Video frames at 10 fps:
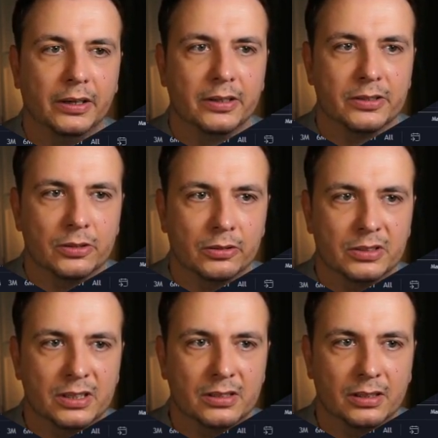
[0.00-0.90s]
So
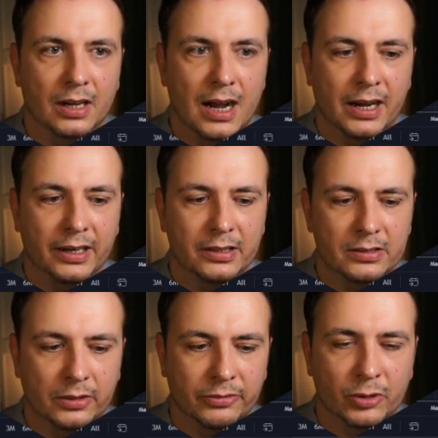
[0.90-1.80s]
since the highs
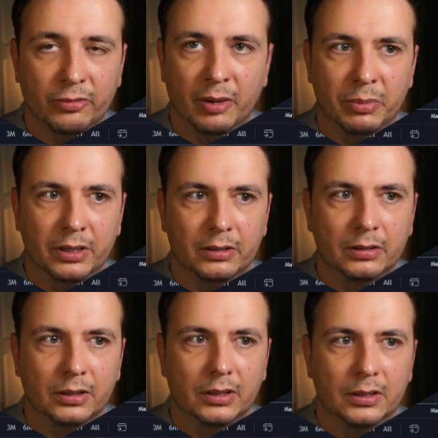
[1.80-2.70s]
of November,
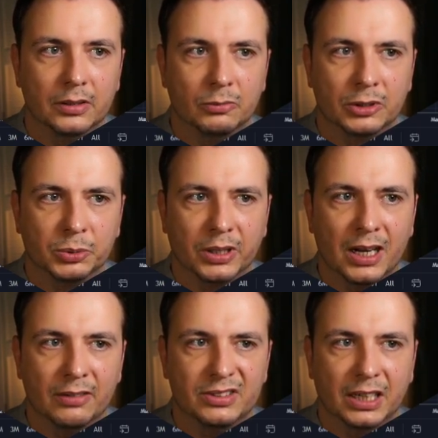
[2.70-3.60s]
which were
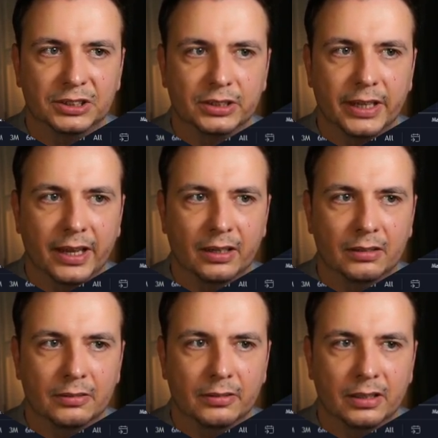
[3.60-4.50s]
kind of touched
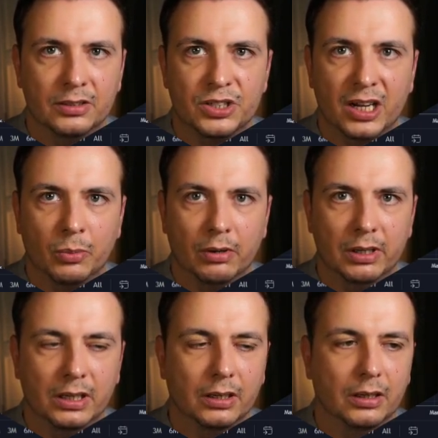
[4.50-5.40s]
again in
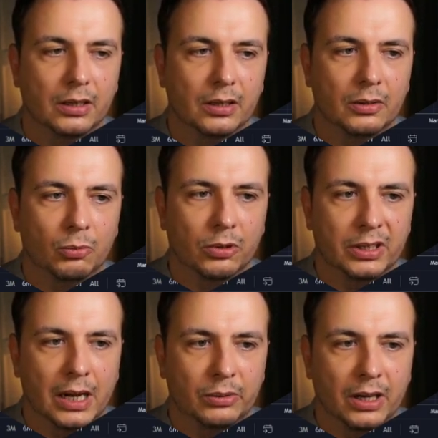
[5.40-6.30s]
January, we're
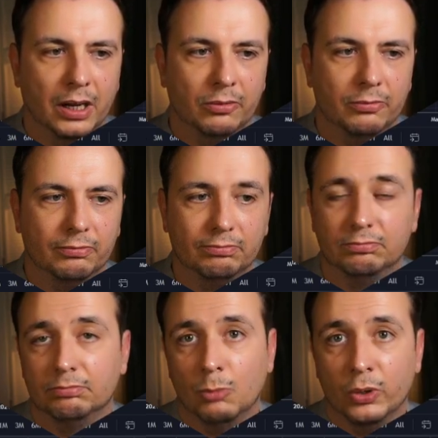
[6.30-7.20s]
now down
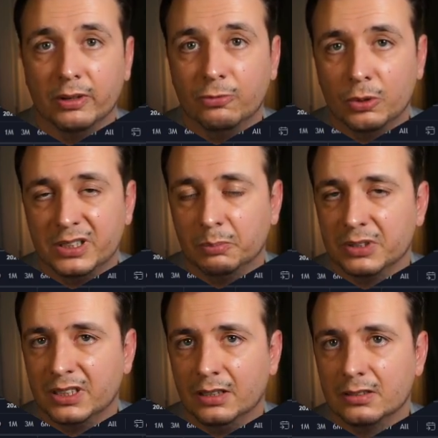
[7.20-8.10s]
more than
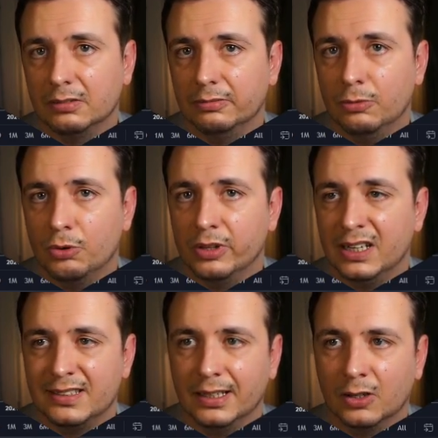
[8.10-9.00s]
14% for the
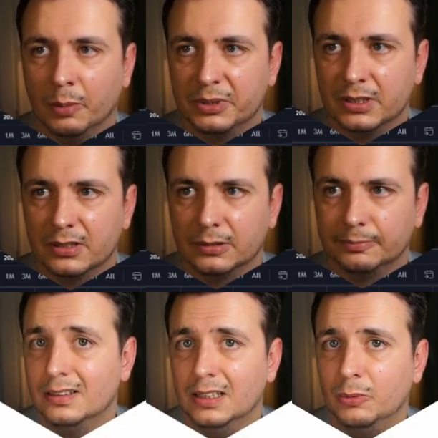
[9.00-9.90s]
Nasdaq Composite.
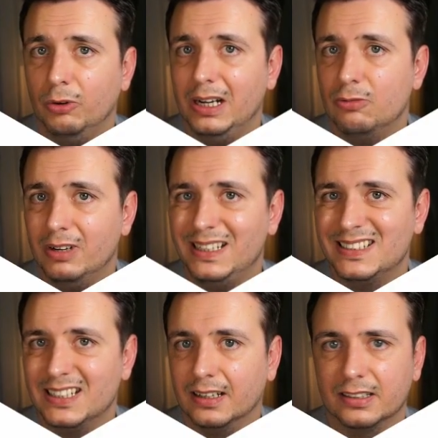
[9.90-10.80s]
Now, it really
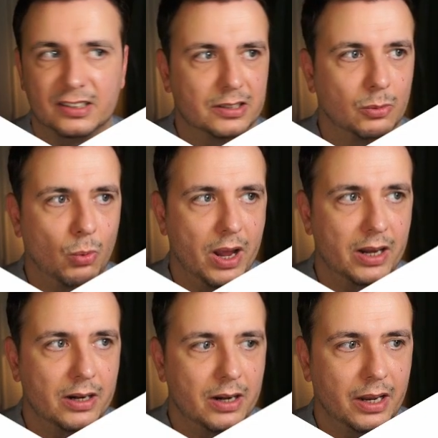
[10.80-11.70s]
sucks
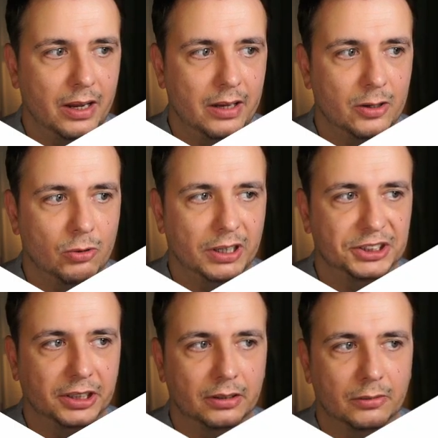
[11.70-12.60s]
when a
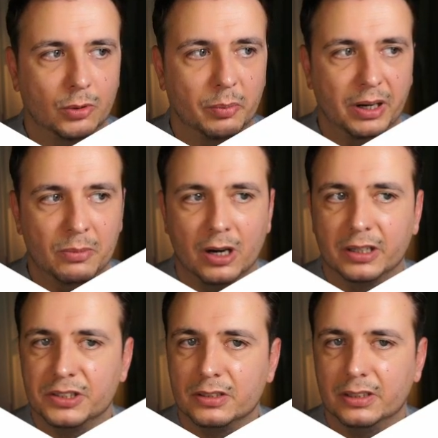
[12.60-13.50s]
correction or a bear
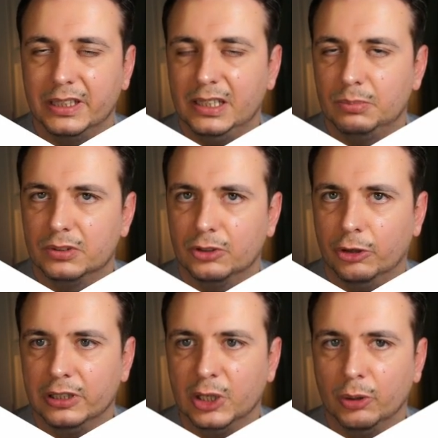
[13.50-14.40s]
market just keeps
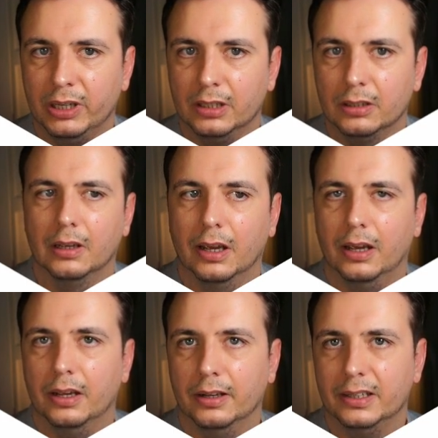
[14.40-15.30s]
on going.
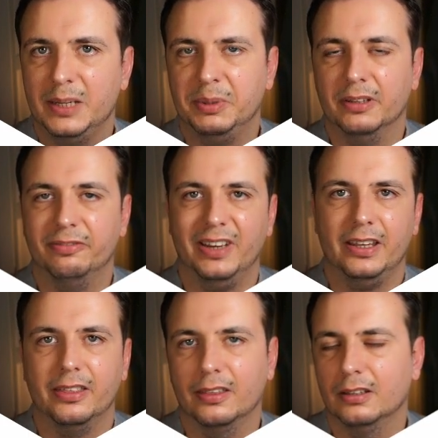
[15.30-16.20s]
Keeping the
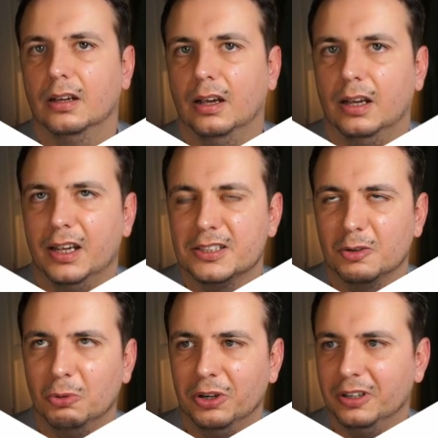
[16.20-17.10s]
faith, as it
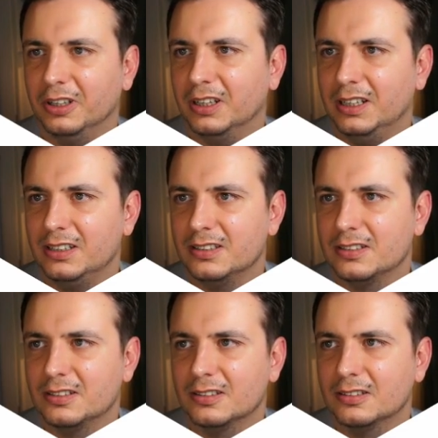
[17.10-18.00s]
were,
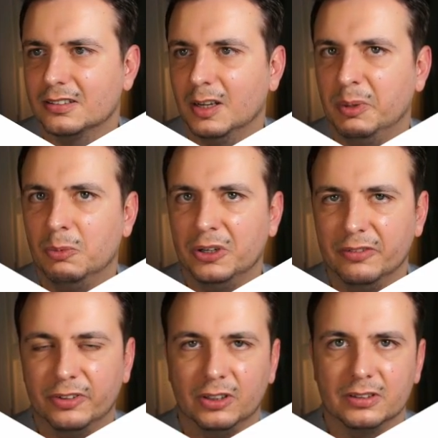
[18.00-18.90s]
is a bit more
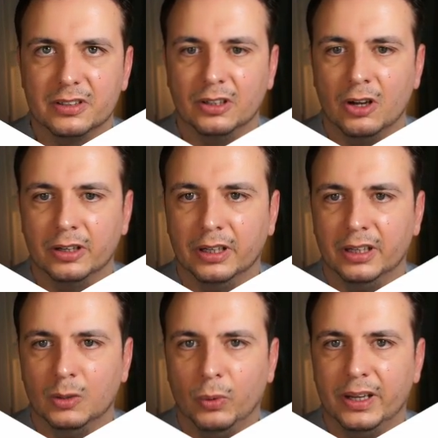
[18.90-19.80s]
difficult the longer
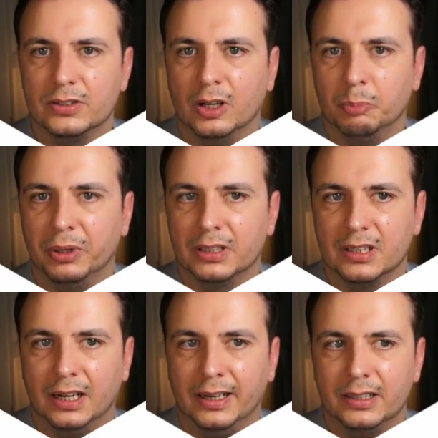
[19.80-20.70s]
it wears on. But
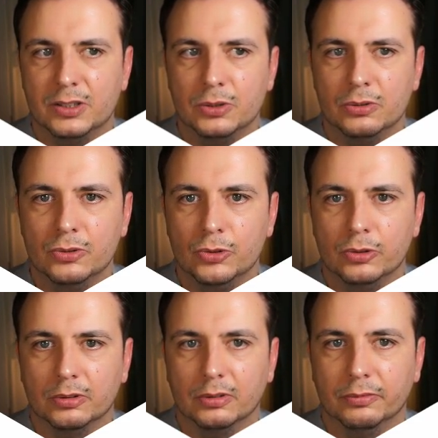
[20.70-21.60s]
I like
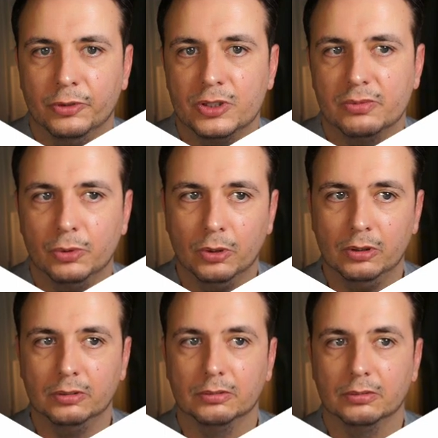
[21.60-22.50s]
to, first of all,